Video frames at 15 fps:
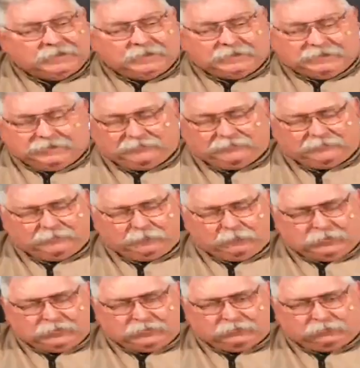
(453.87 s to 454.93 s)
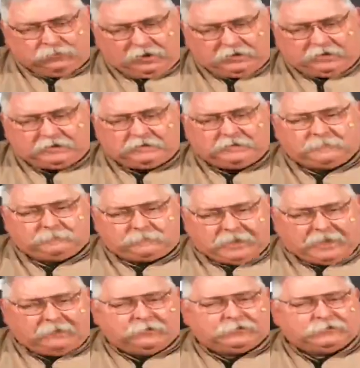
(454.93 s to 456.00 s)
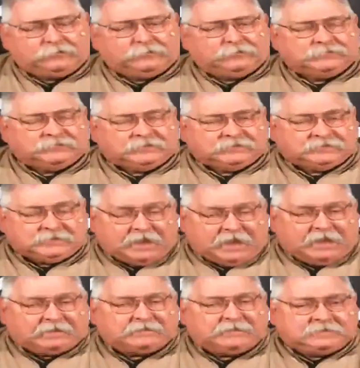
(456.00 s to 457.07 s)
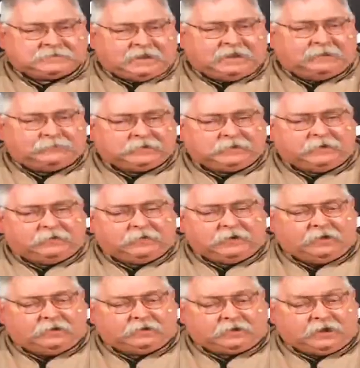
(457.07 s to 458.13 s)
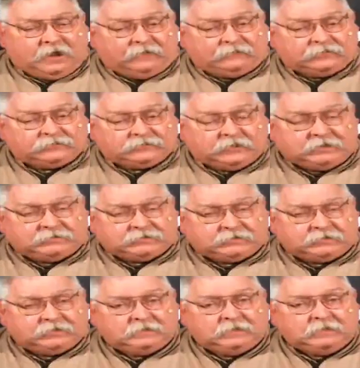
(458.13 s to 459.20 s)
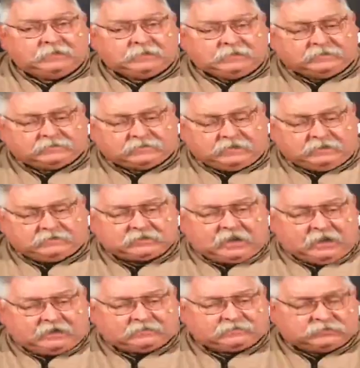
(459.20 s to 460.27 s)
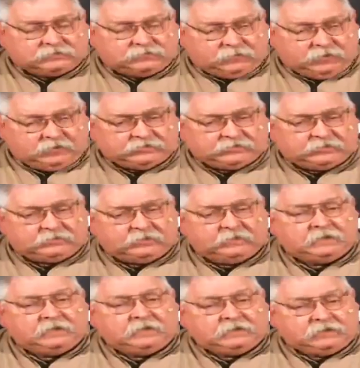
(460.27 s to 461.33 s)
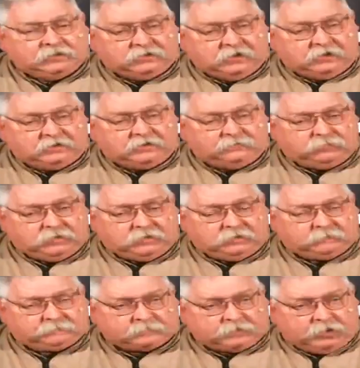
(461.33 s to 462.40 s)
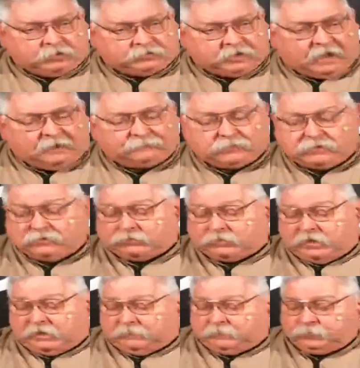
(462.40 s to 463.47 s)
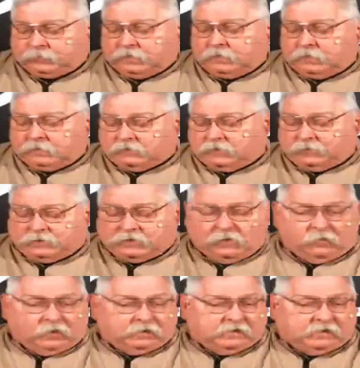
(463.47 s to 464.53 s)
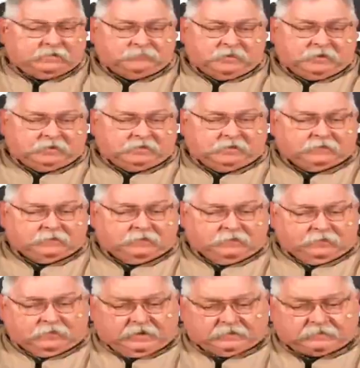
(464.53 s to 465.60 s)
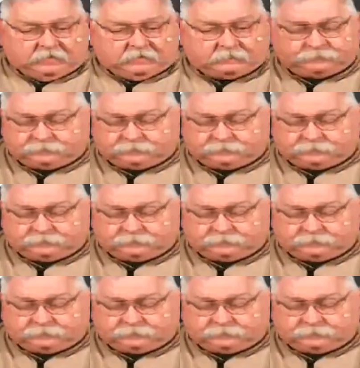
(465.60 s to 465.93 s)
When you're running power tools is not the time to carry on a conversation. This needs concentration. You need to be on top of your game. We don't want anybody getting hurt out there.